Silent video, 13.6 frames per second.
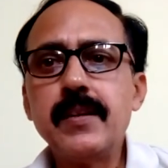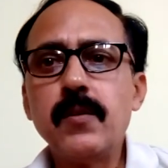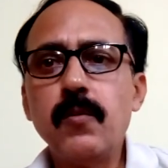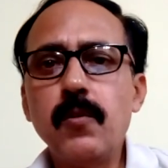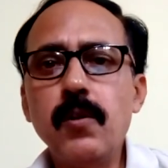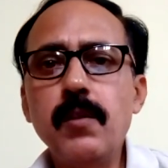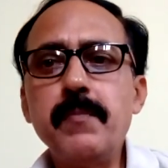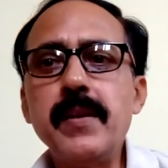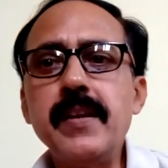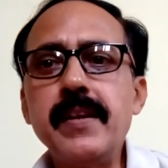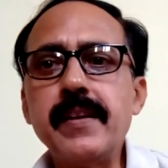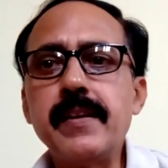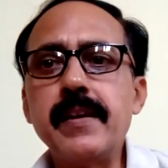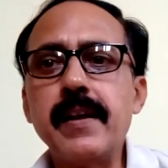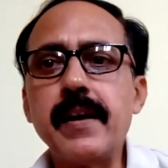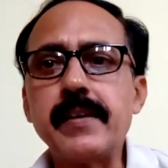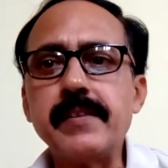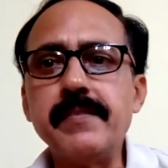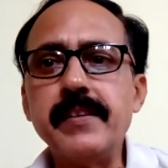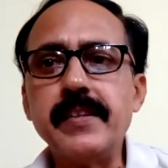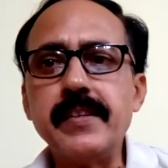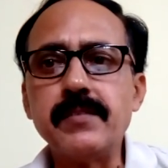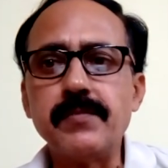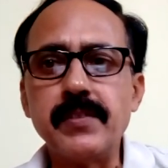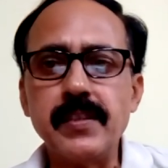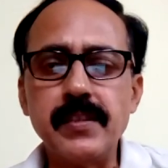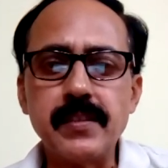all building activities
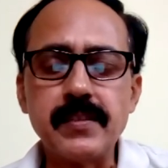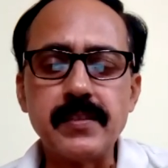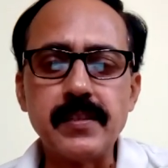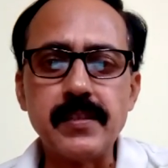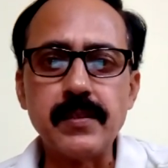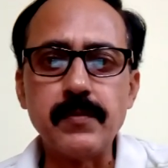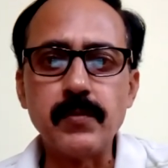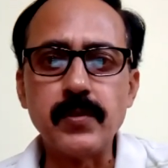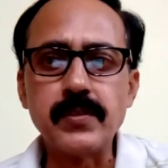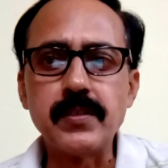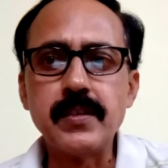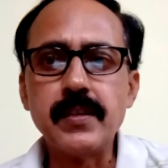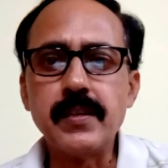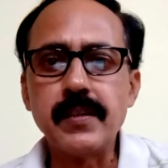within the city was